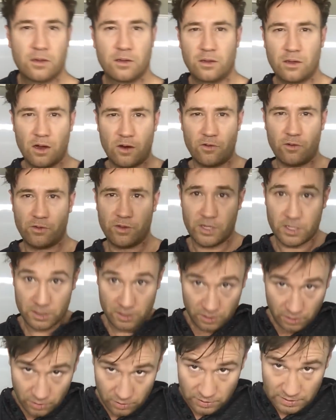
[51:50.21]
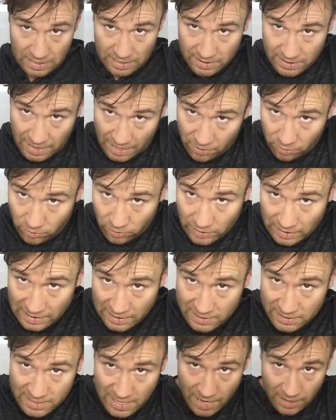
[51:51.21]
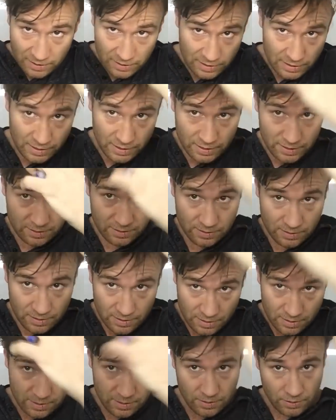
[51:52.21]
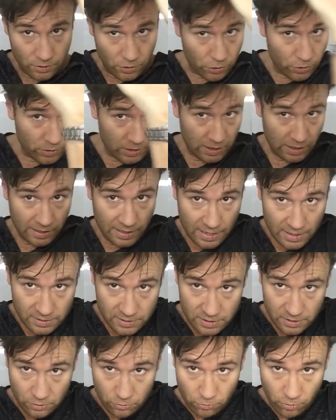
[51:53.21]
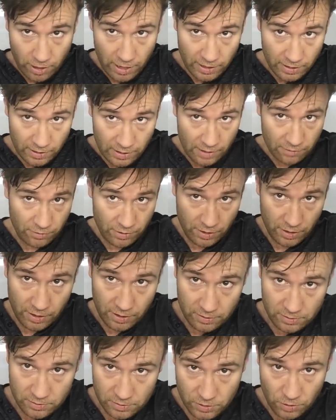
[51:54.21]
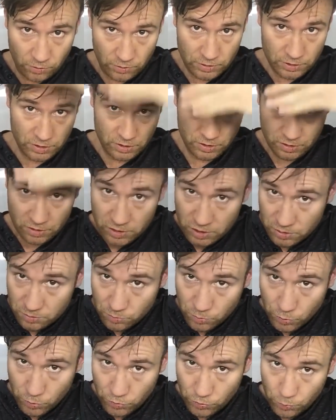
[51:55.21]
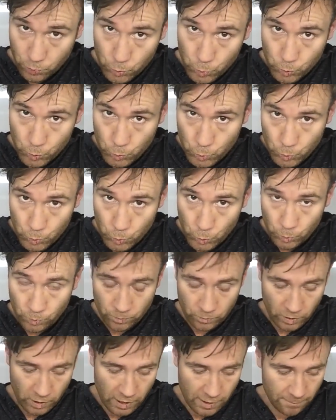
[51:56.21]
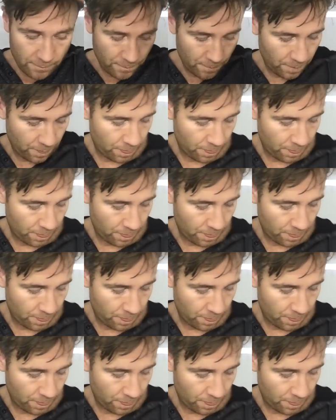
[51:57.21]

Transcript: go over it with this and get that all exactly go against the grain and everything so it's smooth, right?